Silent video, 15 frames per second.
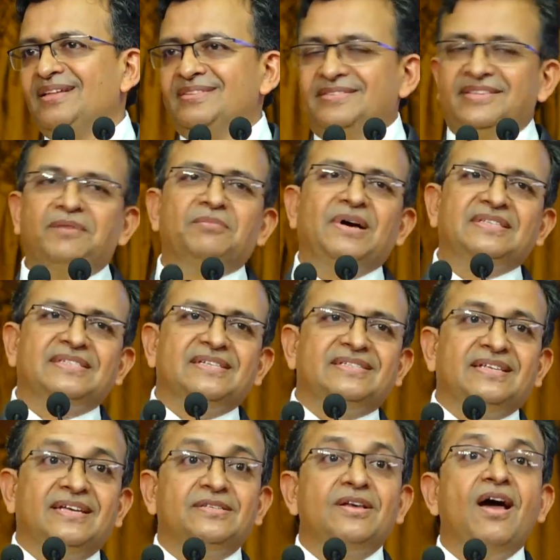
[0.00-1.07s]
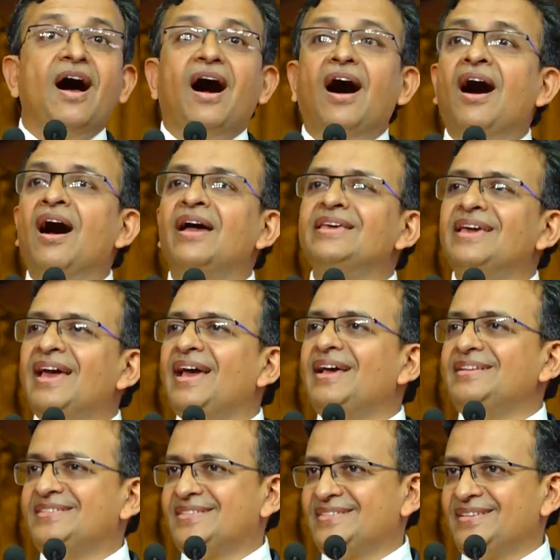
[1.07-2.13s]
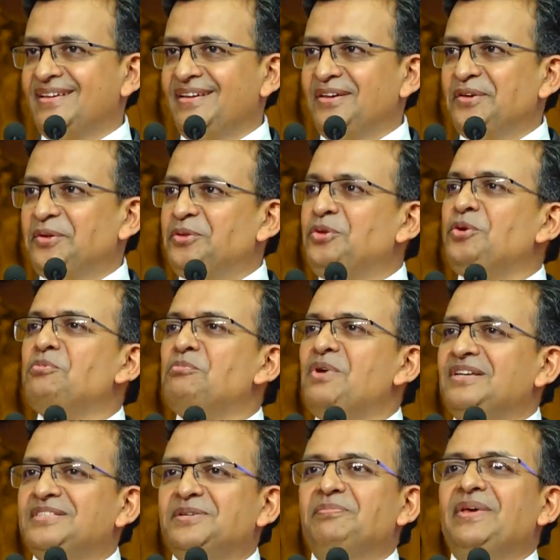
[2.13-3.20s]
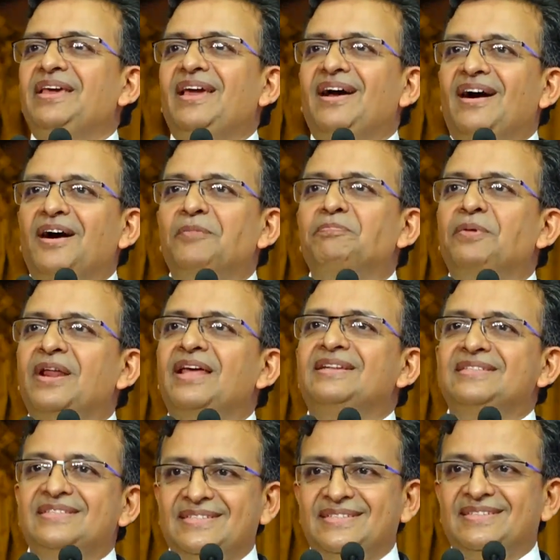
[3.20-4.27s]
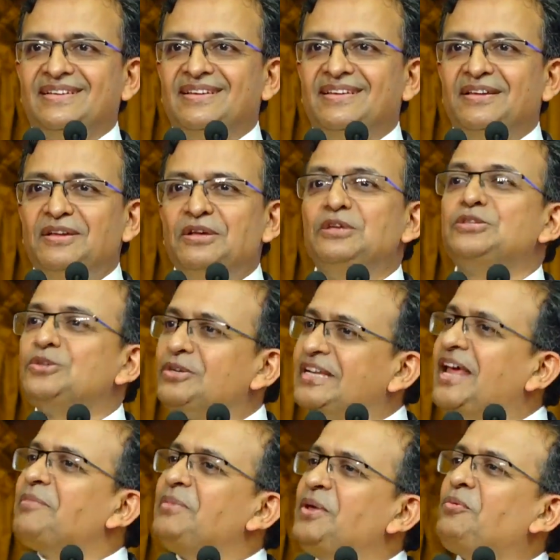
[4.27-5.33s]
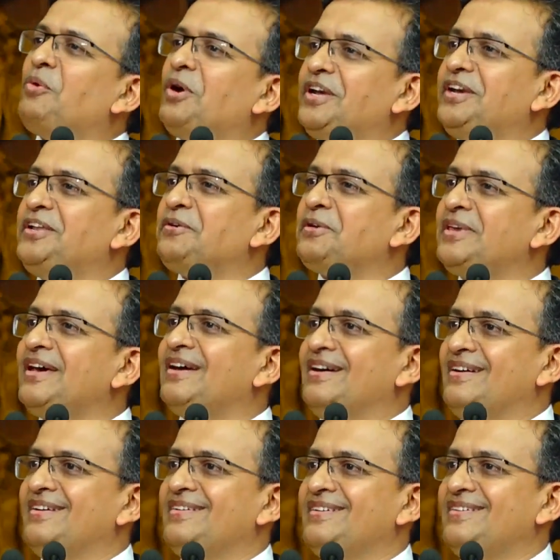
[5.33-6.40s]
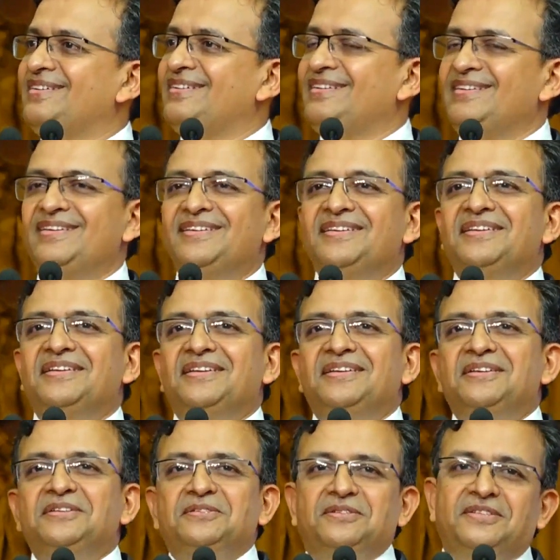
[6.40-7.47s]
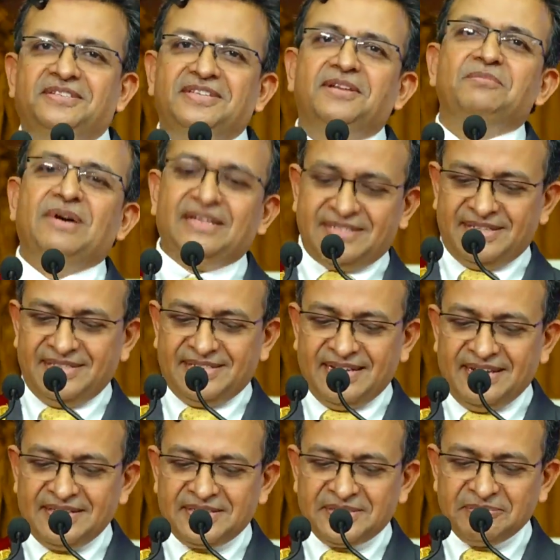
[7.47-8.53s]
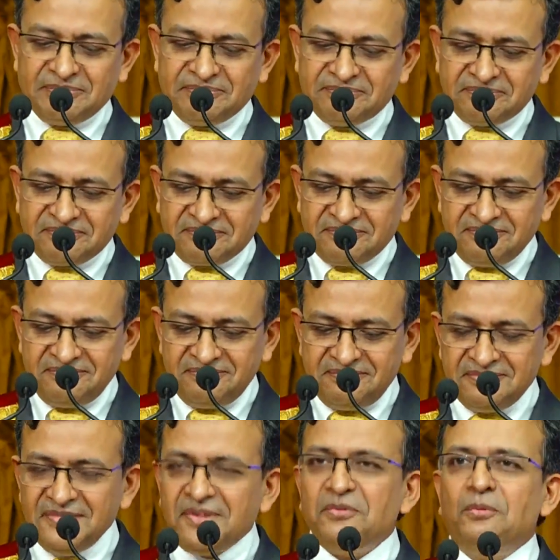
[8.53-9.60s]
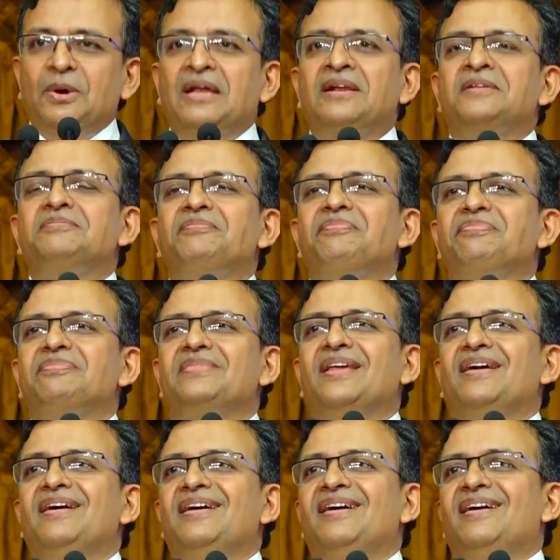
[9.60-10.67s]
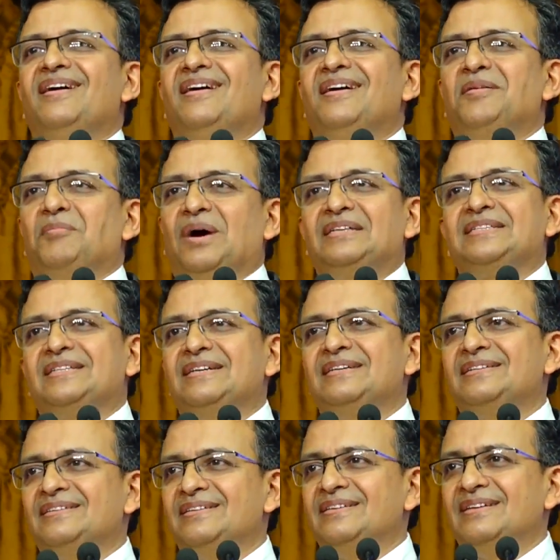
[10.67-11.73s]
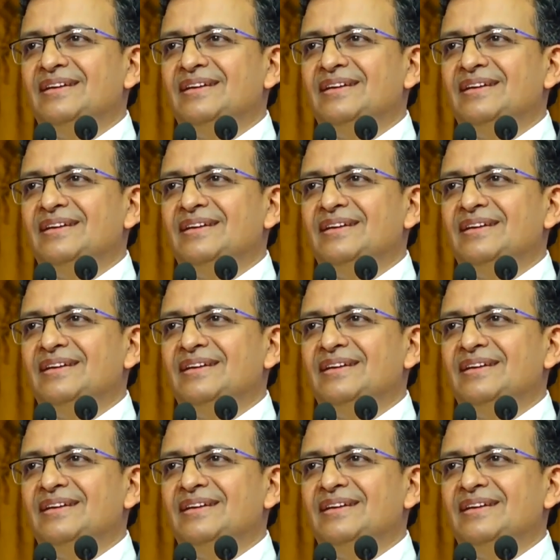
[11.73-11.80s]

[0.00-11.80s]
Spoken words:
Zen master says, yes, you must be our prince. So tell me, what did you hear? So the Zen master says, well, master,